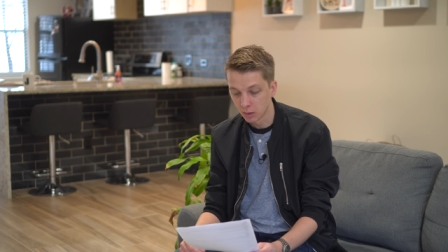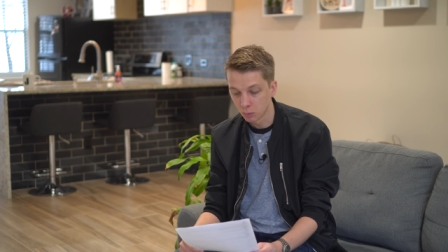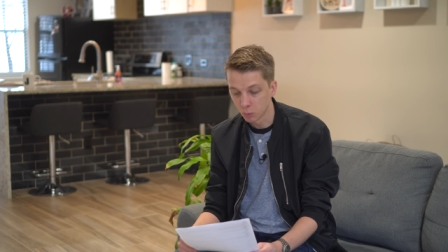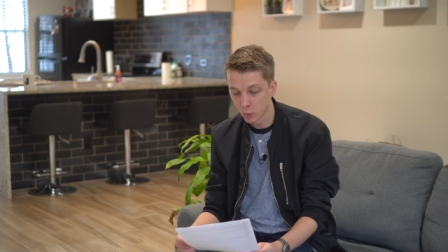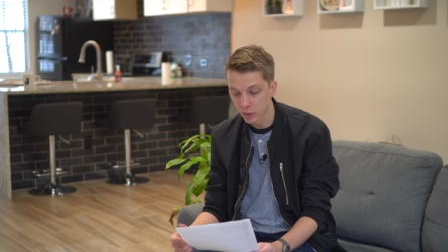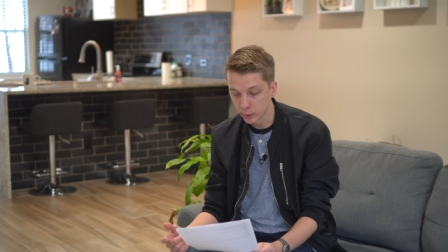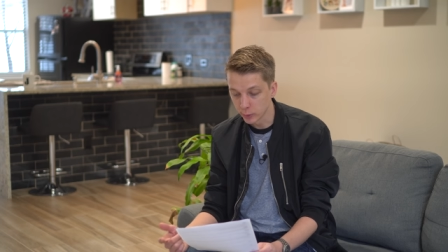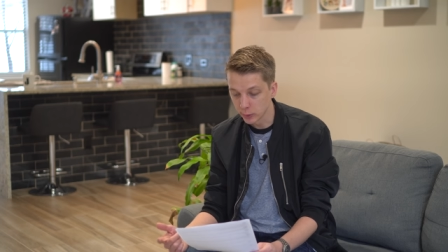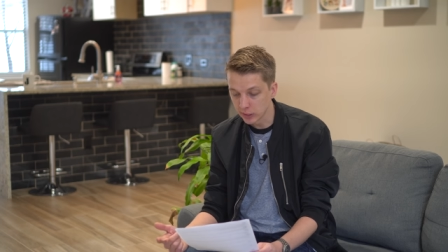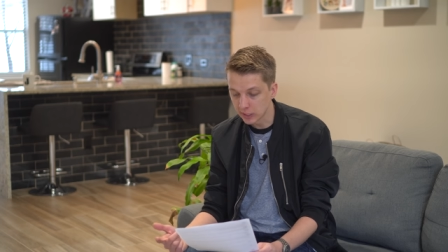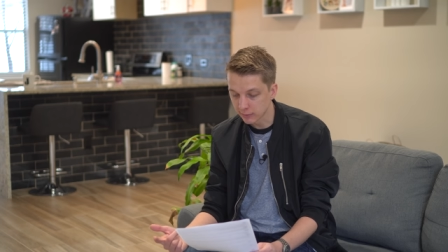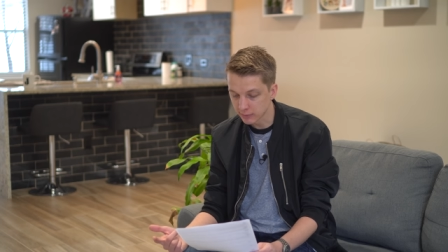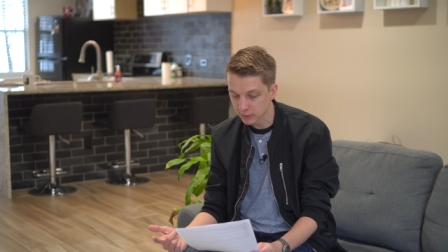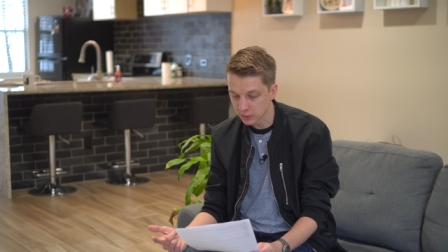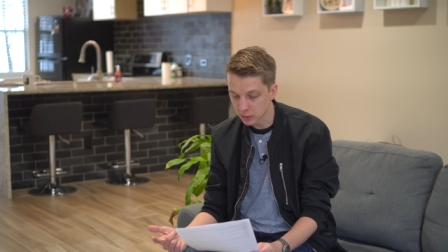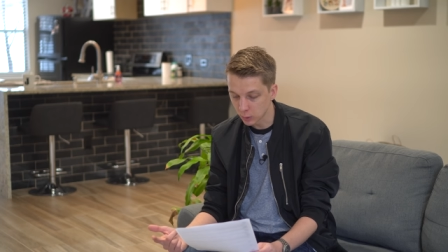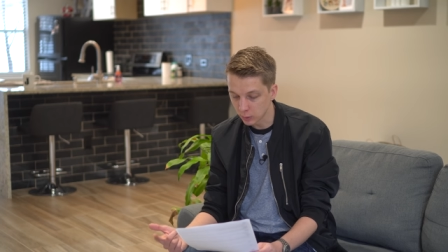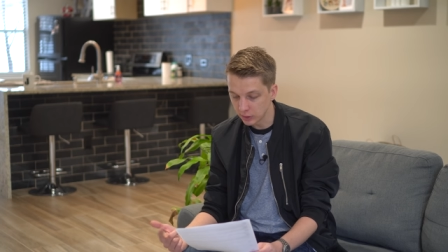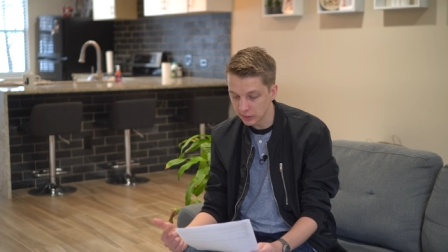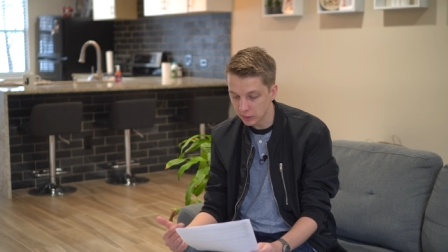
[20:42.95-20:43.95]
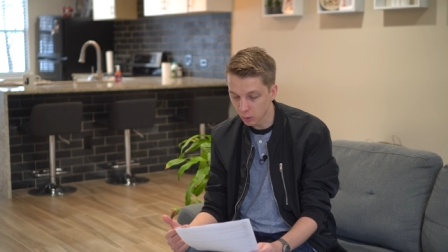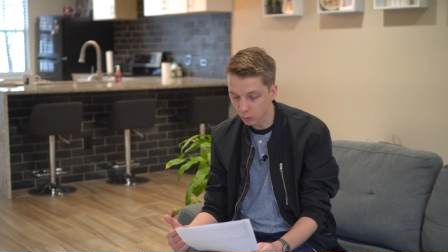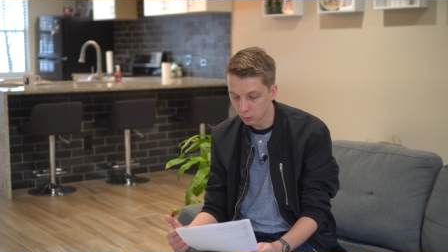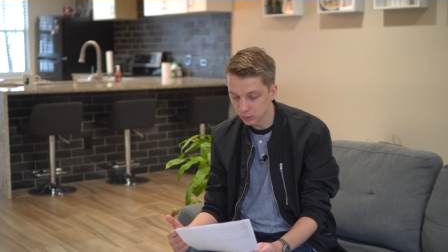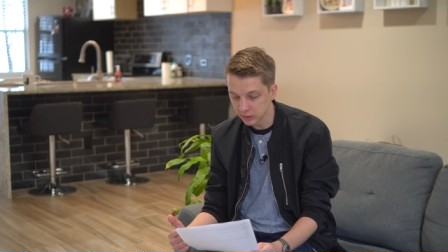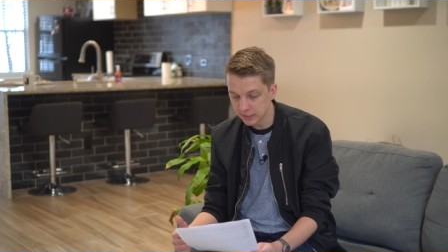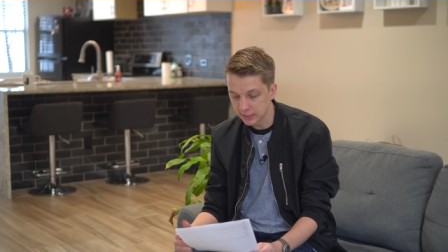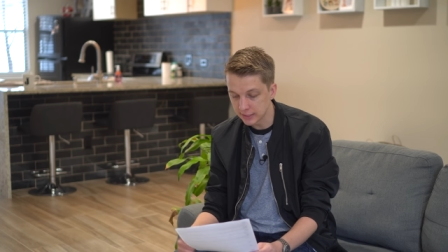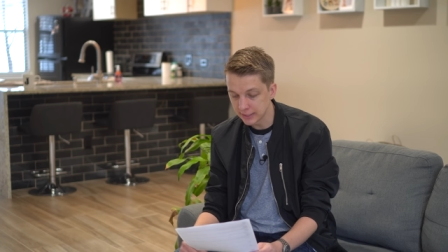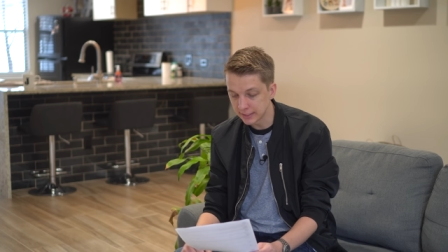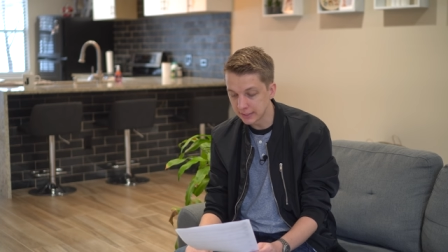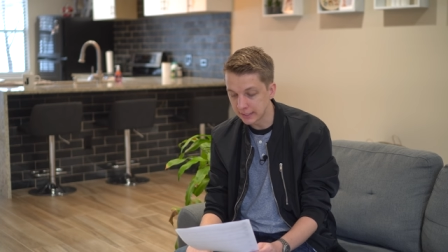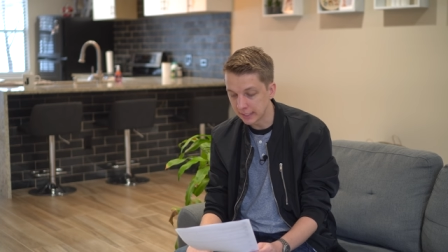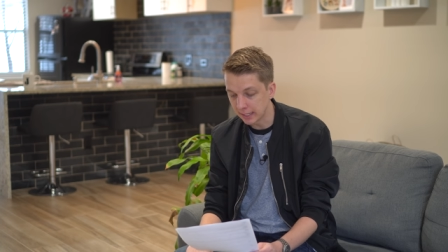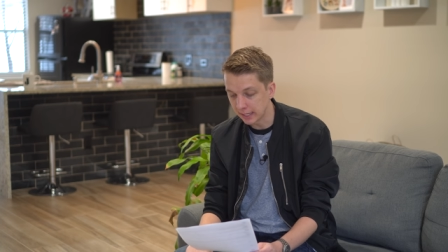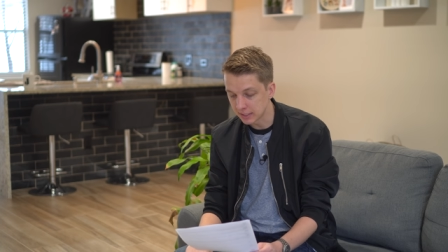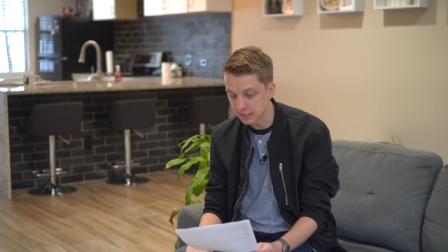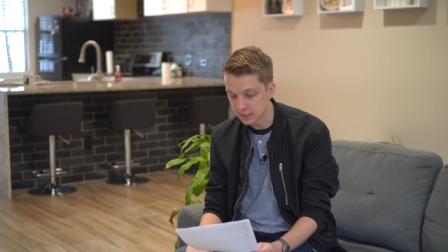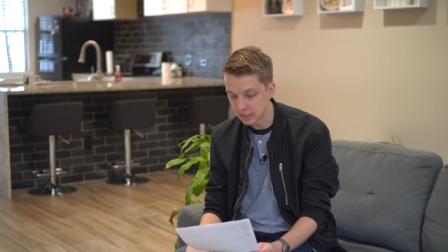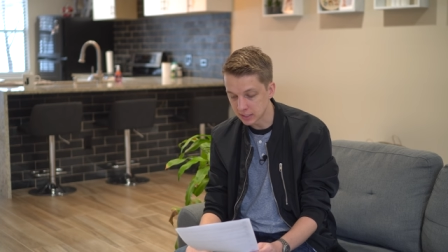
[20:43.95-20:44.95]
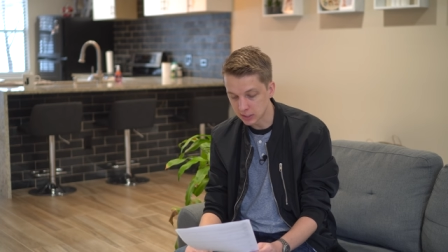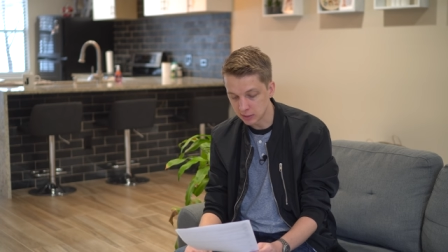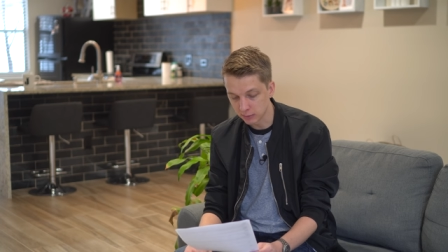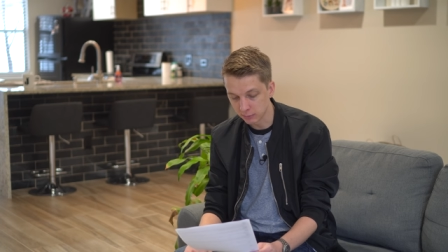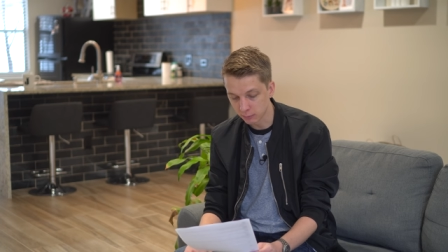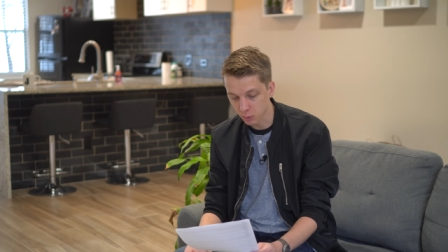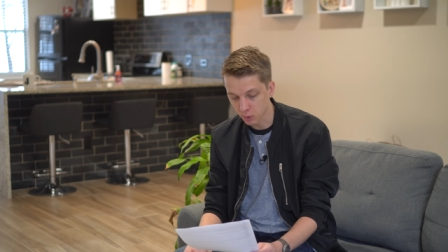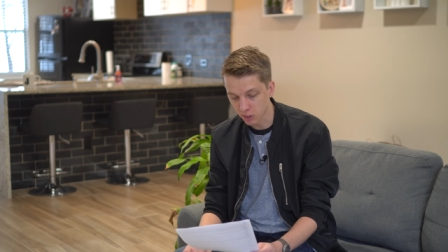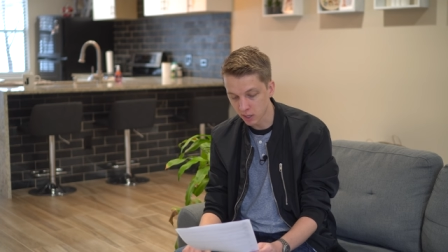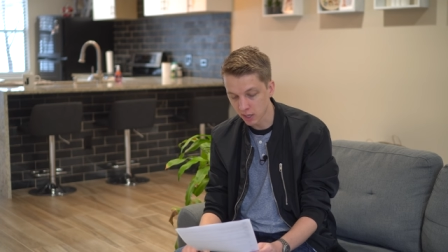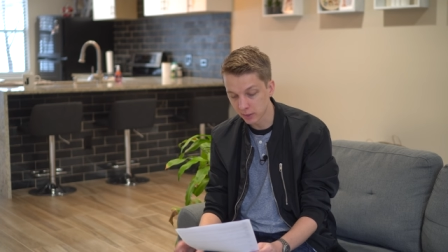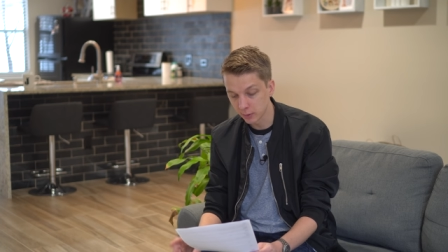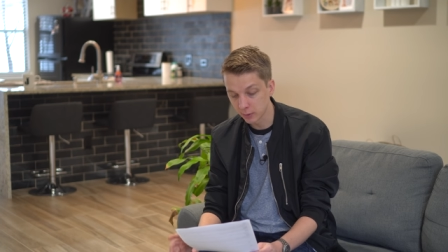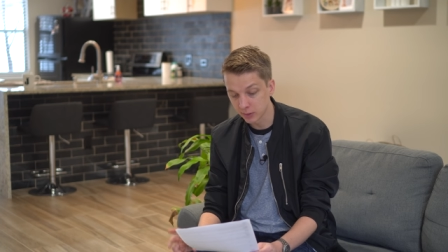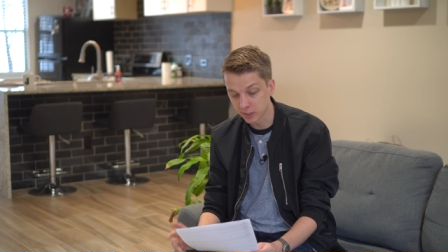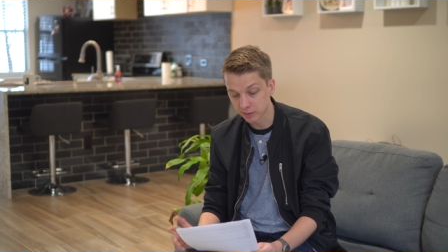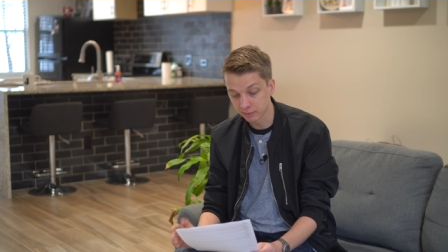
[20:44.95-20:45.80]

Wondering if Sony only did the A6400